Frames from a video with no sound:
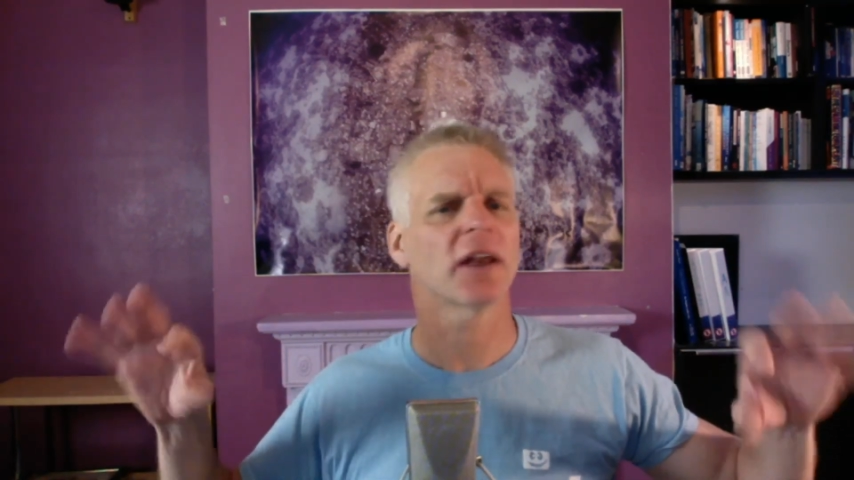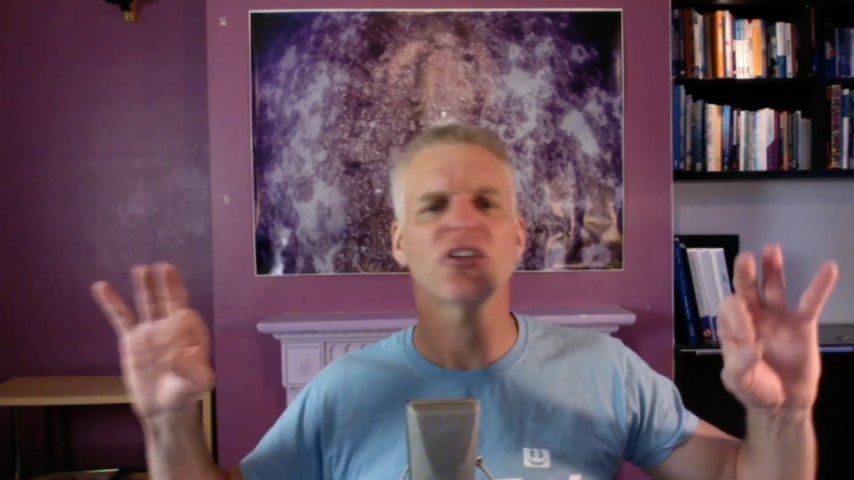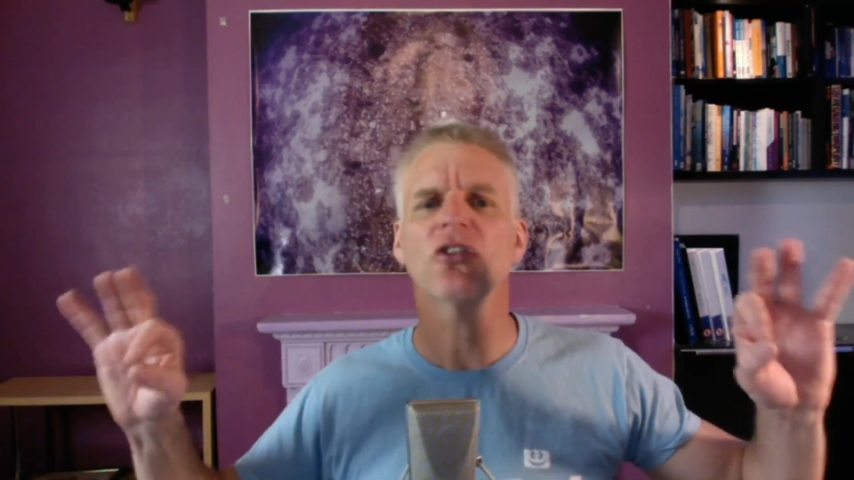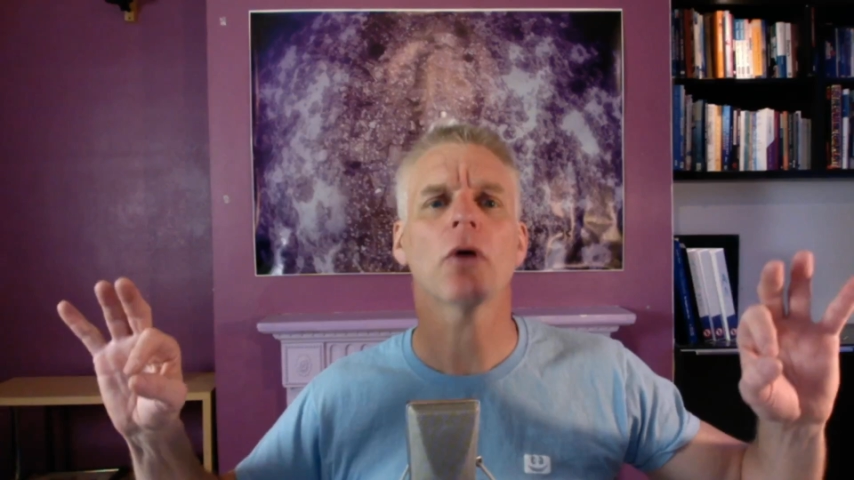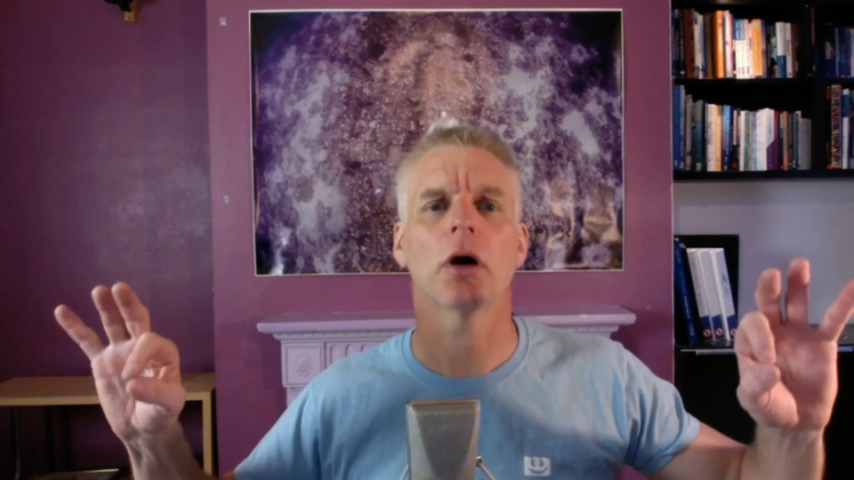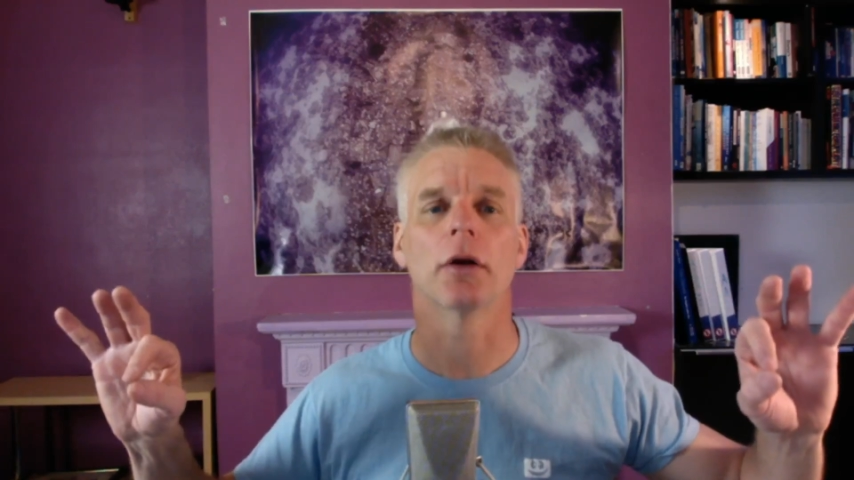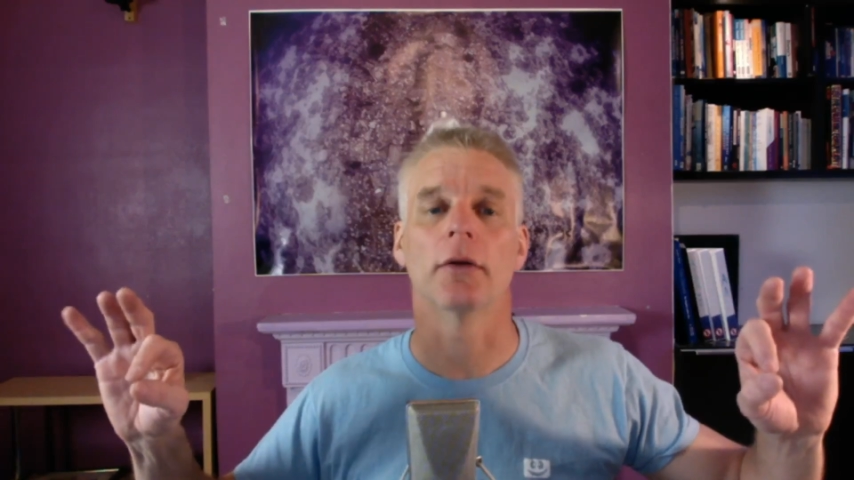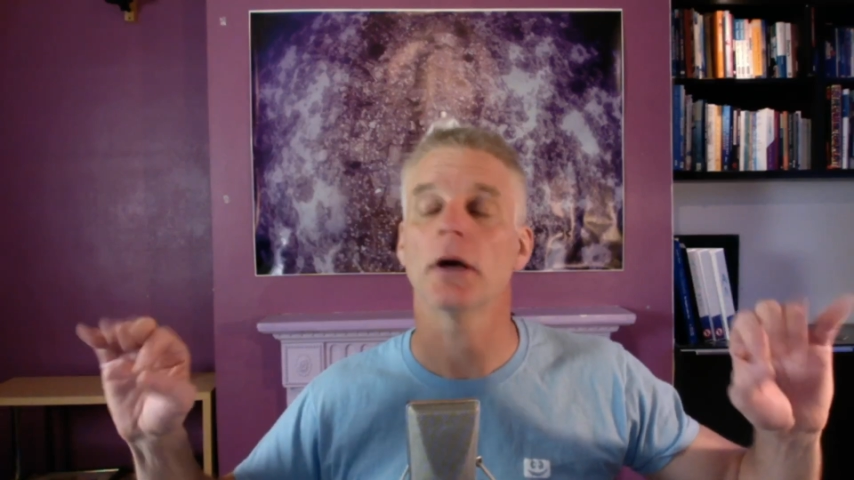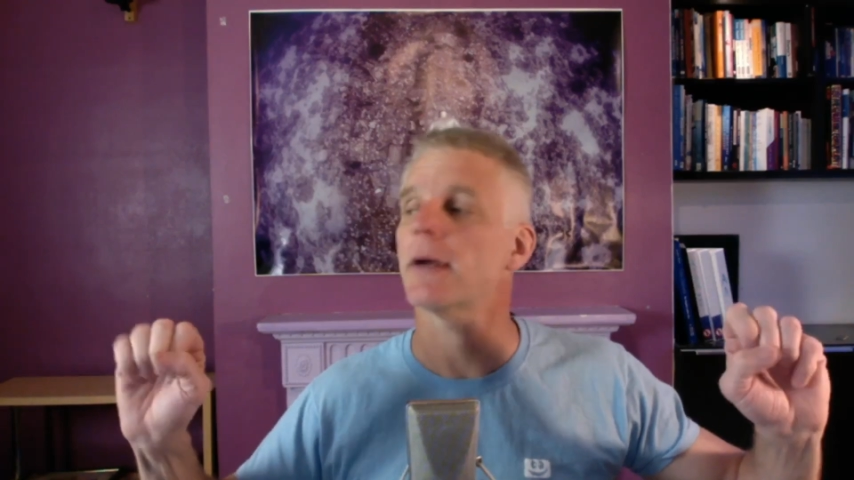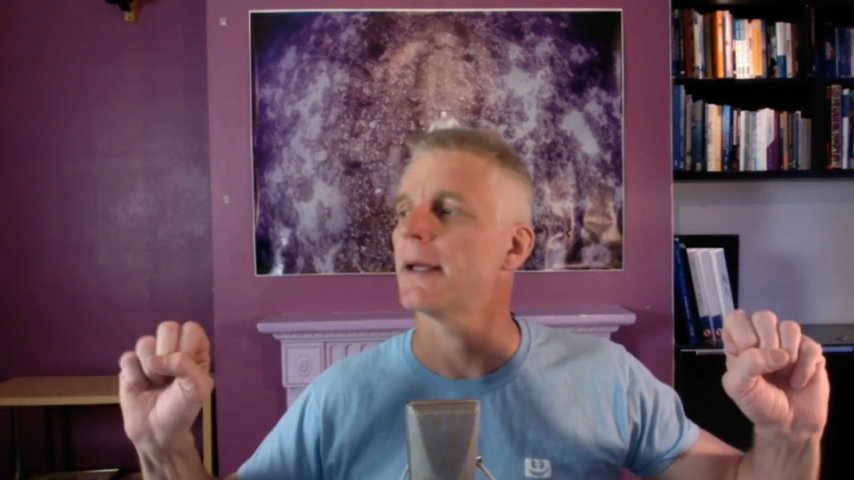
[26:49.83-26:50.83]
They still can't do
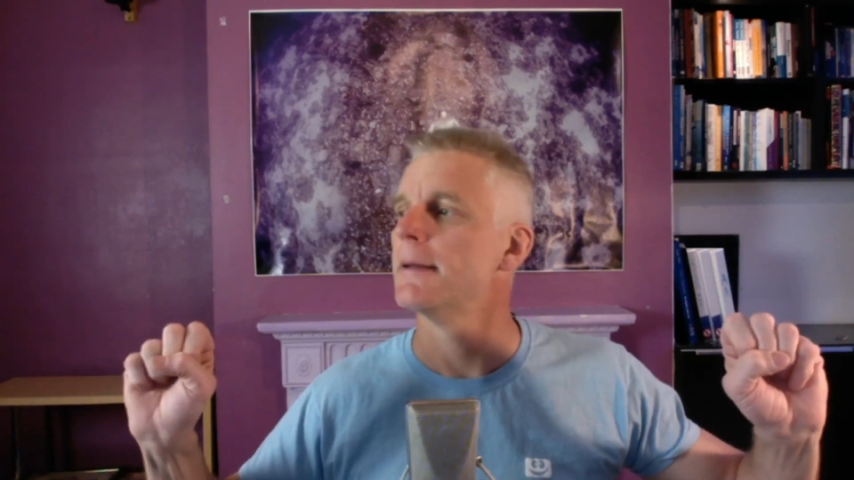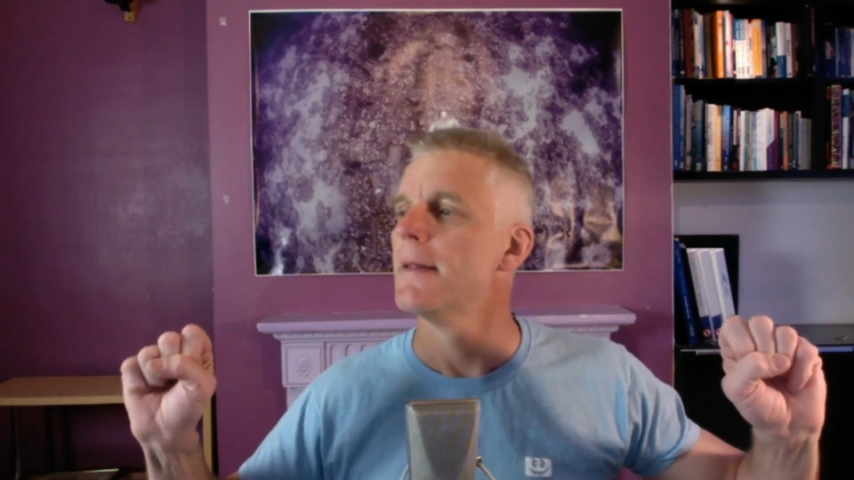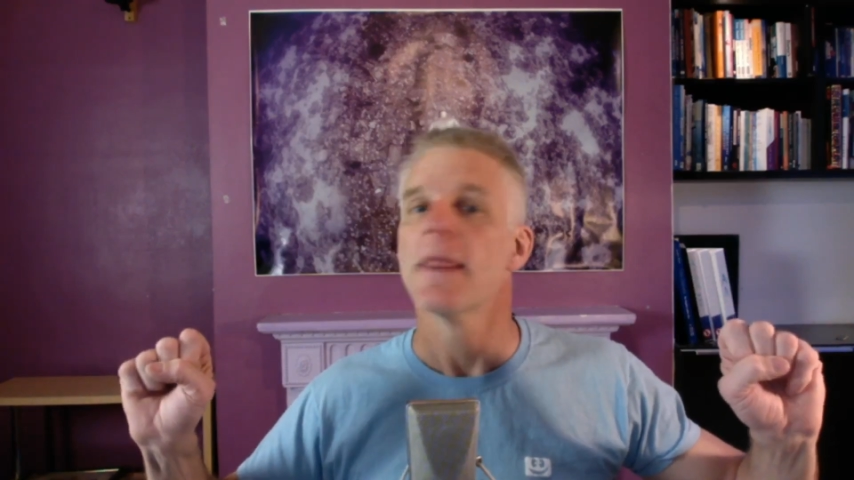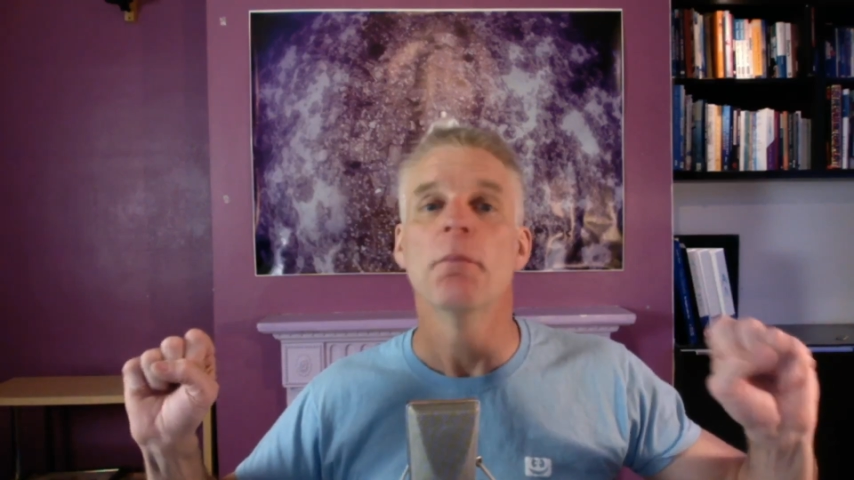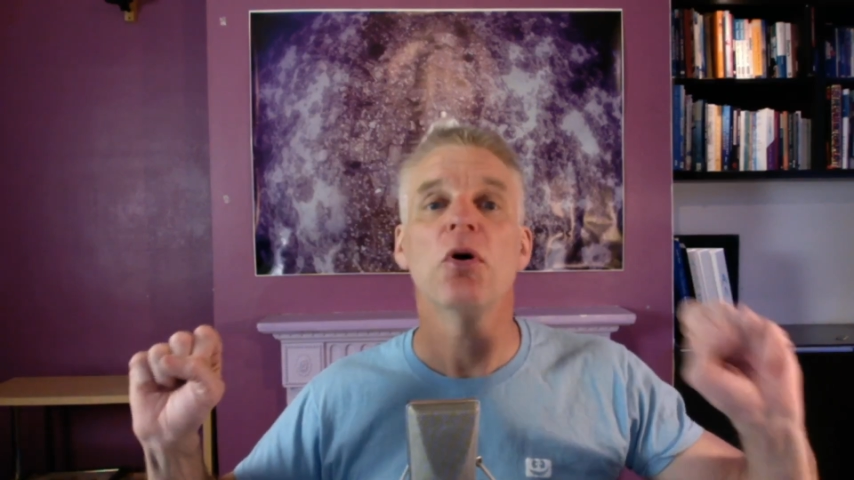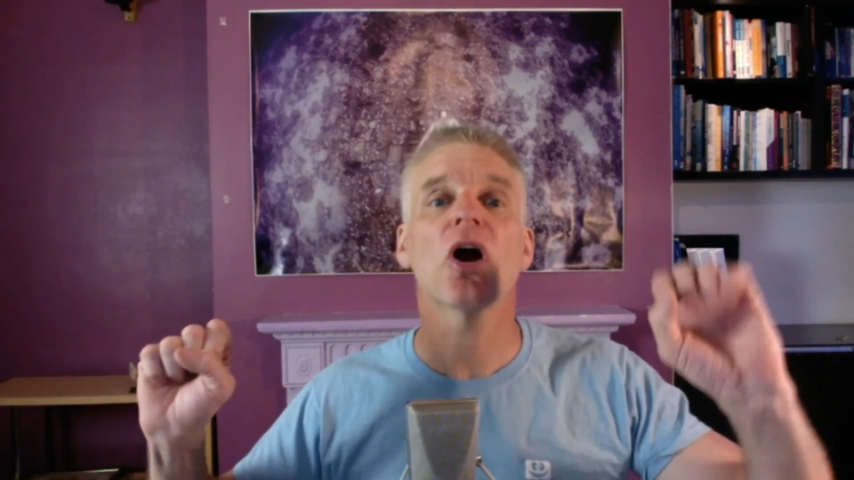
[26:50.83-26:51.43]
it. Okay, put